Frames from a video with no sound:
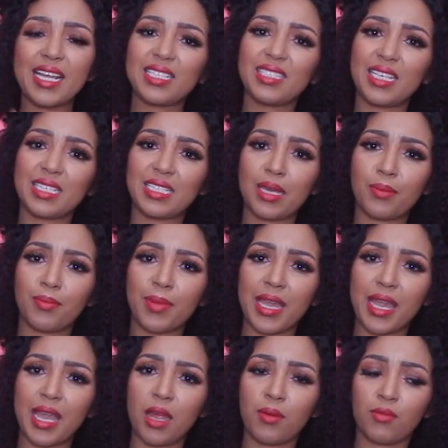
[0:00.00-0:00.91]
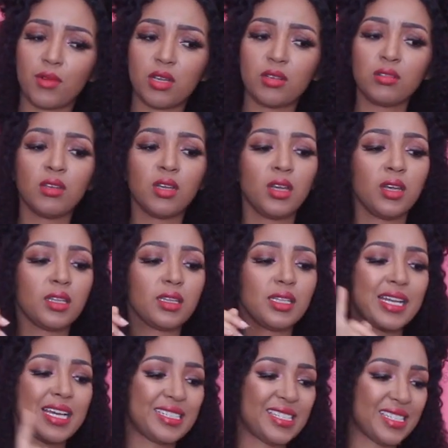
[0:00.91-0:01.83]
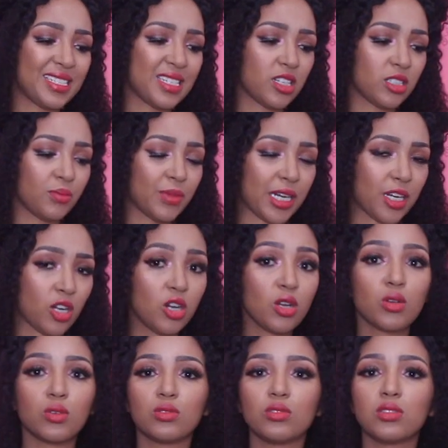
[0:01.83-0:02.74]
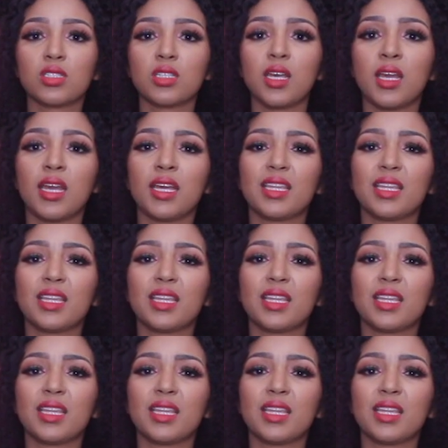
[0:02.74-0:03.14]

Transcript: I set up my camera, then I set out my clothes,